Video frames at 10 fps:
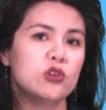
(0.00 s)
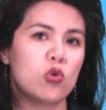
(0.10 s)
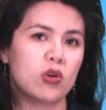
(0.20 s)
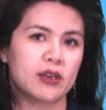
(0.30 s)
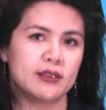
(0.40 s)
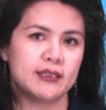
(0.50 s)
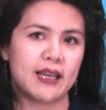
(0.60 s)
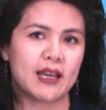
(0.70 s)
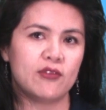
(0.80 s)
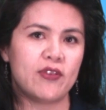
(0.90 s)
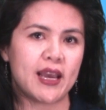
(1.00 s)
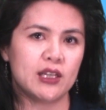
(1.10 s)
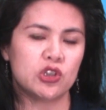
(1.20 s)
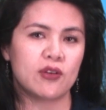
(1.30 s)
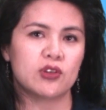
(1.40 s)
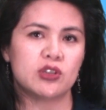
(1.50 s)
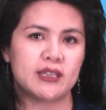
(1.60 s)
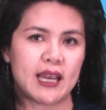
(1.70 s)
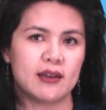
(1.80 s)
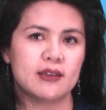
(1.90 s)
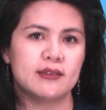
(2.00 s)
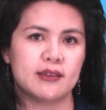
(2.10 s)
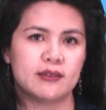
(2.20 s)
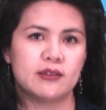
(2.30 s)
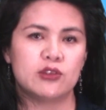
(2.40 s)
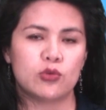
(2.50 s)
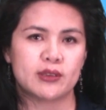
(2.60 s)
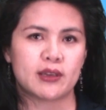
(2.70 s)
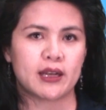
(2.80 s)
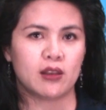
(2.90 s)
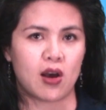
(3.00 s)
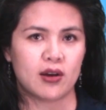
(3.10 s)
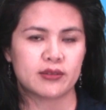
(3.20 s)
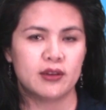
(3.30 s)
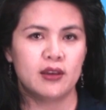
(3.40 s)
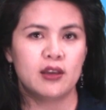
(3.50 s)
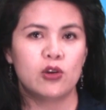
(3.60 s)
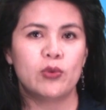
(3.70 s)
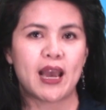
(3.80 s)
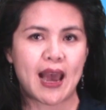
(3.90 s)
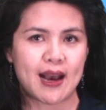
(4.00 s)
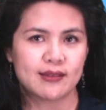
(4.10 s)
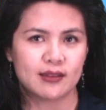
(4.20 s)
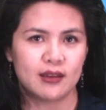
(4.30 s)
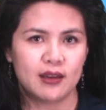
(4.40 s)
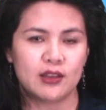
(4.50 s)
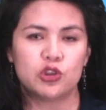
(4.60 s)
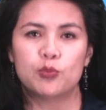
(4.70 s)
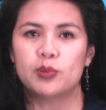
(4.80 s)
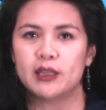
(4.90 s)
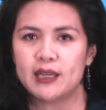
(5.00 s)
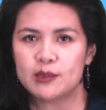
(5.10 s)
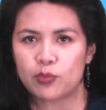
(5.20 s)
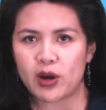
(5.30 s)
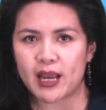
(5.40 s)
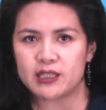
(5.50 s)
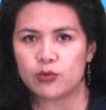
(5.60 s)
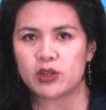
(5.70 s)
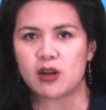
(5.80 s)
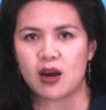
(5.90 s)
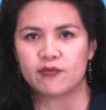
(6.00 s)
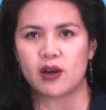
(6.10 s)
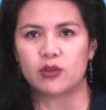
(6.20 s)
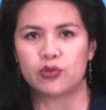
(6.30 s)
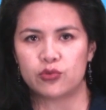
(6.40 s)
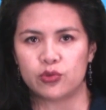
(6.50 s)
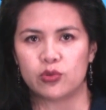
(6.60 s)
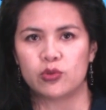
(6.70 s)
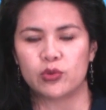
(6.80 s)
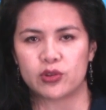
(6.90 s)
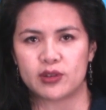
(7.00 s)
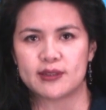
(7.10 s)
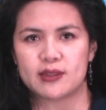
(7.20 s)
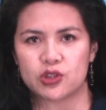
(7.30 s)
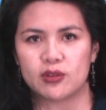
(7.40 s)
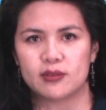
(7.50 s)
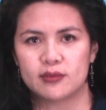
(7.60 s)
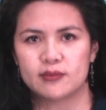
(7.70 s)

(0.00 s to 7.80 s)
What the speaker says: to Oregon to take advantage of their state-assisted suicide laws. We ask that you please pray she would not follow through with her decision.